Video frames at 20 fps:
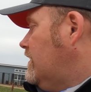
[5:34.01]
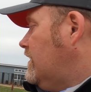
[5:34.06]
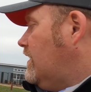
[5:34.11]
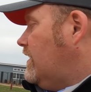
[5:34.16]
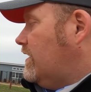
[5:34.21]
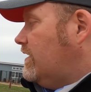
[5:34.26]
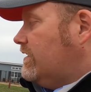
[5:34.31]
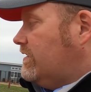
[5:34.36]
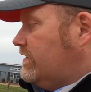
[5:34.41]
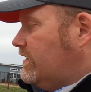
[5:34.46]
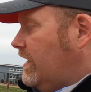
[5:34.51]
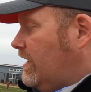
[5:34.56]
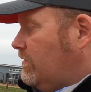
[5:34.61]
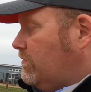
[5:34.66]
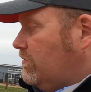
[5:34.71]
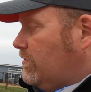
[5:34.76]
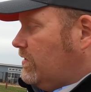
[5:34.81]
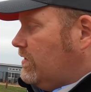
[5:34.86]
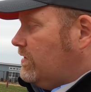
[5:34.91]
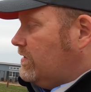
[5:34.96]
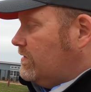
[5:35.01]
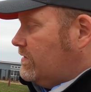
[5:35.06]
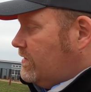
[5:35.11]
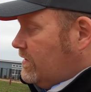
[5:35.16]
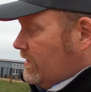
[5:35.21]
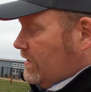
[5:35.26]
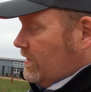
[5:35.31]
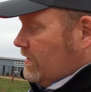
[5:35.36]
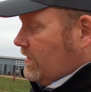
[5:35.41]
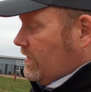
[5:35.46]
and that will
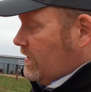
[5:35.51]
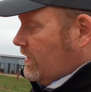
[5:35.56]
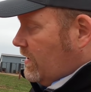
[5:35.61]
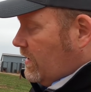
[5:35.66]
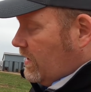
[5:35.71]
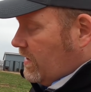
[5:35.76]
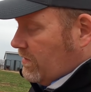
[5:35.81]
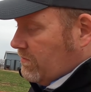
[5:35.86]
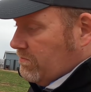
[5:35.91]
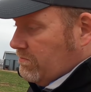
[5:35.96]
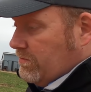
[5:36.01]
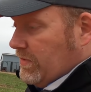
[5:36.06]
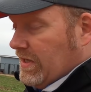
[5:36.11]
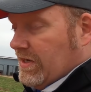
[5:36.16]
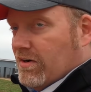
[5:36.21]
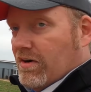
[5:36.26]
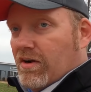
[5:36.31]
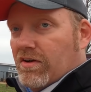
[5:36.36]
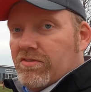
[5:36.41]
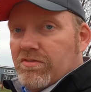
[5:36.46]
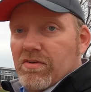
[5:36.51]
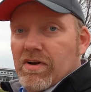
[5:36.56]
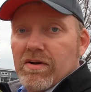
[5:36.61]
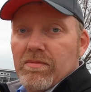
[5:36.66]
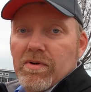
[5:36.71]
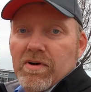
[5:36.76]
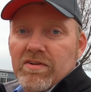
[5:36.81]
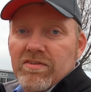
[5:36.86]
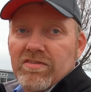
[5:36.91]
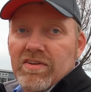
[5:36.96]
meter out the right
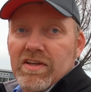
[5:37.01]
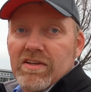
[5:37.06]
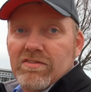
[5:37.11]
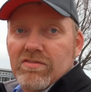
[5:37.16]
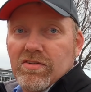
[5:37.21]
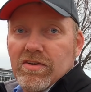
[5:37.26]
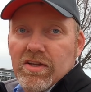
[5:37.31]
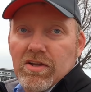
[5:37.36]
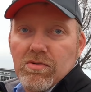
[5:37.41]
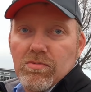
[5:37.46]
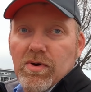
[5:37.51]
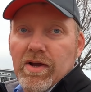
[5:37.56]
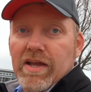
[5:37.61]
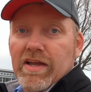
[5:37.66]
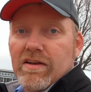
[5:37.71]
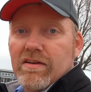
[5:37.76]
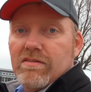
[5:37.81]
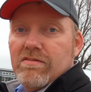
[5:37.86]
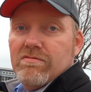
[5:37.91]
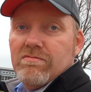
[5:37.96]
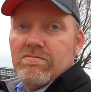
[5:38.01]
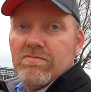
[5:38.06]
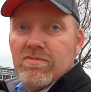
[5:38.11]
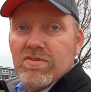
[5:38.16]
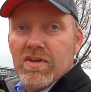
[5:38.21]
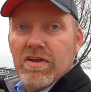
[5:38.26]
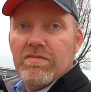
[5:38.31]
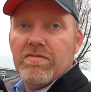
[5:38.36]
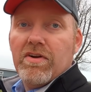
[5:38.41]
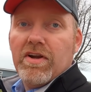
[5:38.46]
amount of seed so you can weigh it and
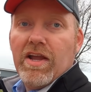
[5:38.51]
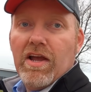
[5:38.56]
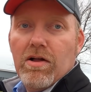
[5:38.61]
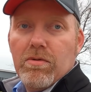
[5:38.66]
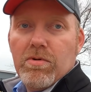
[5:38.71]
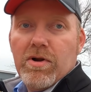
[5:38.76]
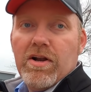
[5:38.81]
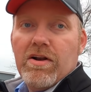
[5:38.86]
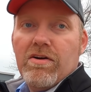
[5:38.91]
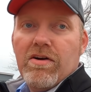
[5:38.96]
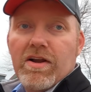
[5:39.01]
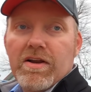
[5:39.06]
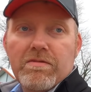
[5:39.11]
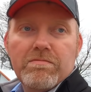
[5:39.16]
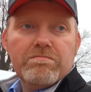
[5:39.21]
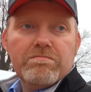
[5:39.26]
see if you're calibrated right.